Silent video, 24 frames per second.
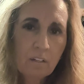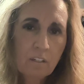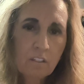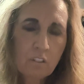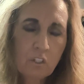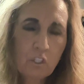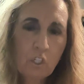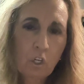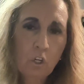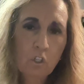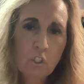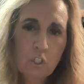
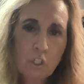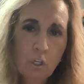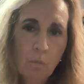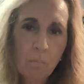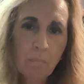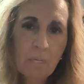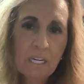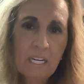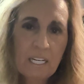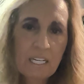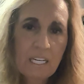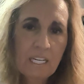social
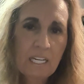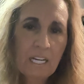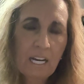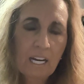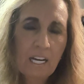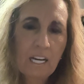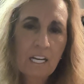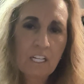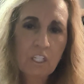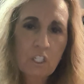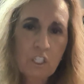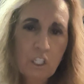
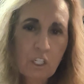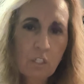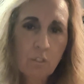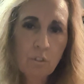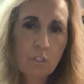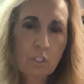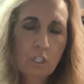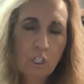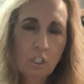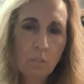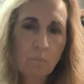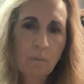media and
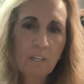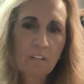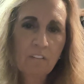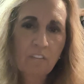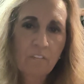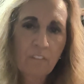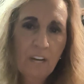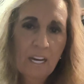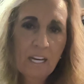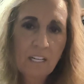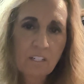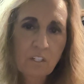YouTube and
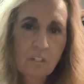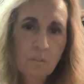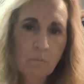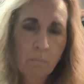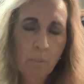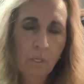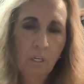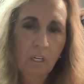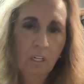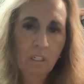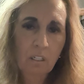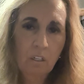
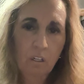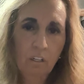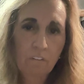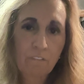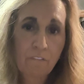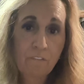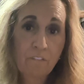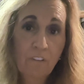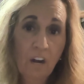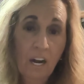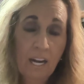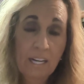Facebook, or
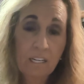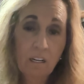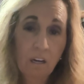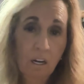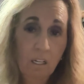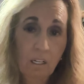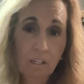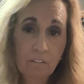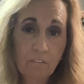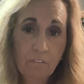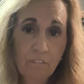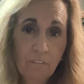I
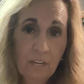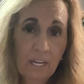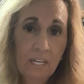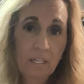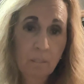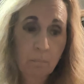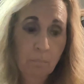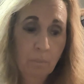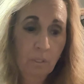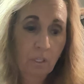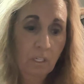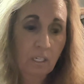call it
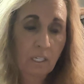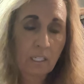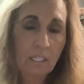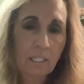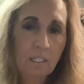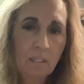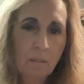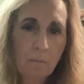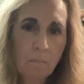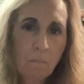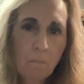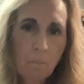fake
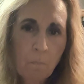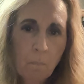book.